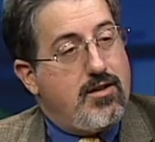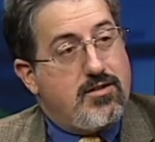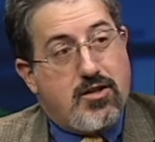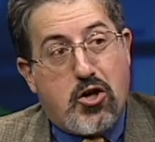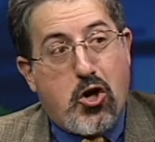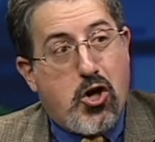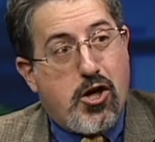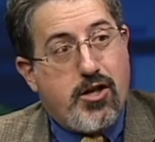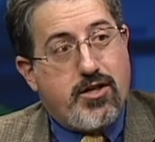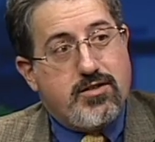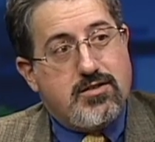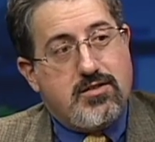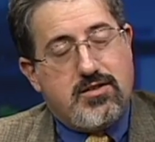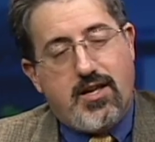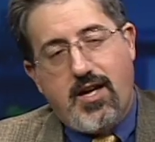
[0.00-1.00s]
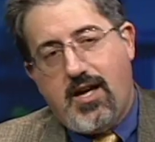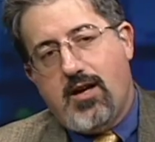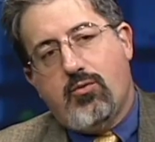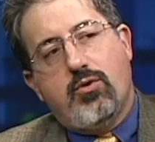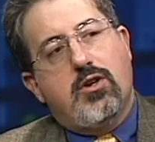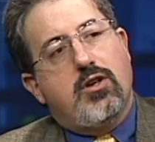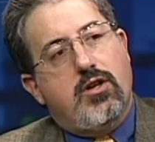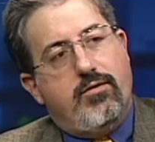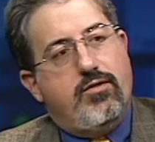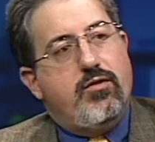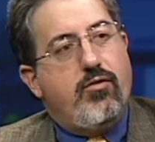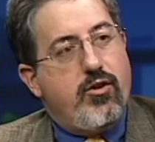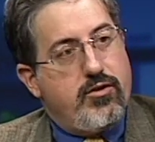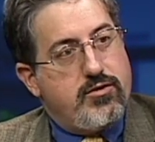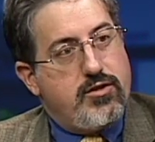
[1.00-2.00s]
to call us and say, hey, we'd love
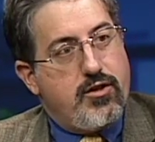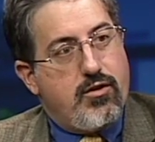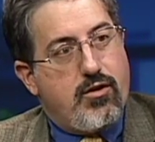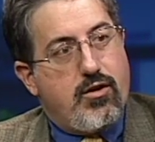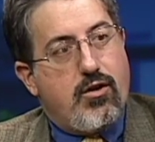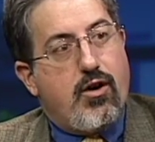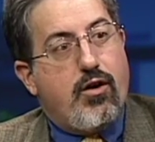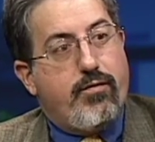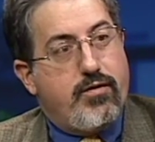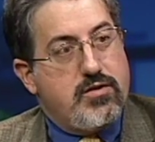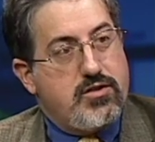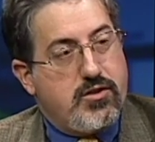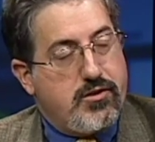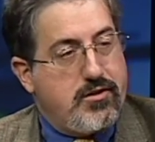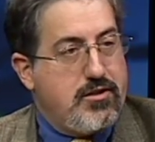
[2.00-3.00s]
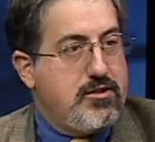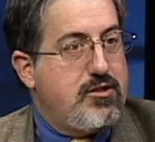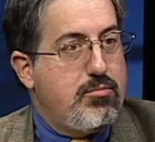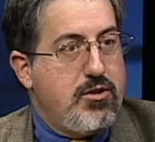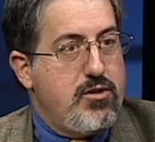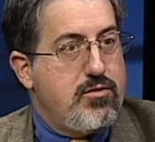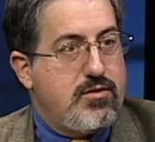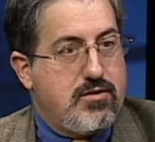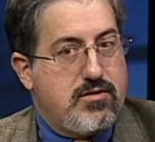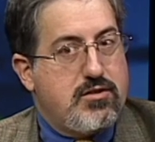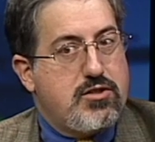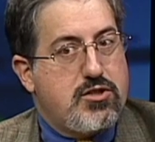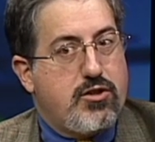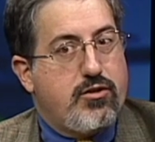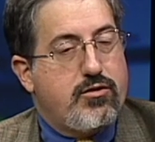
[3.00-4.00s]
to volunteer our, our facility to be used as
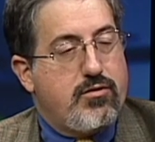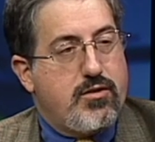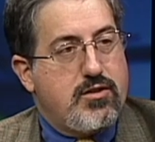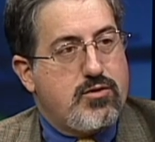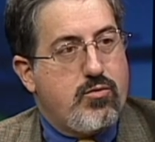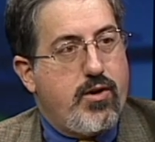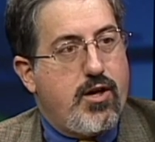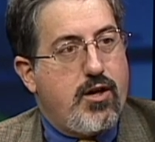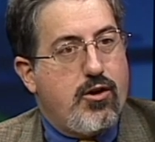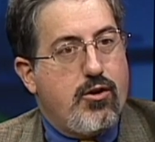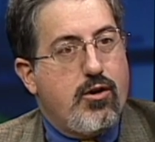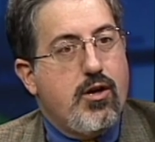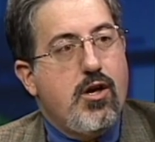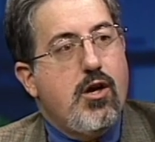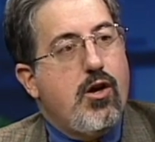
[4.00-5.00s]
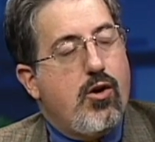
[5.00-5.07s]
a shelter as well, or,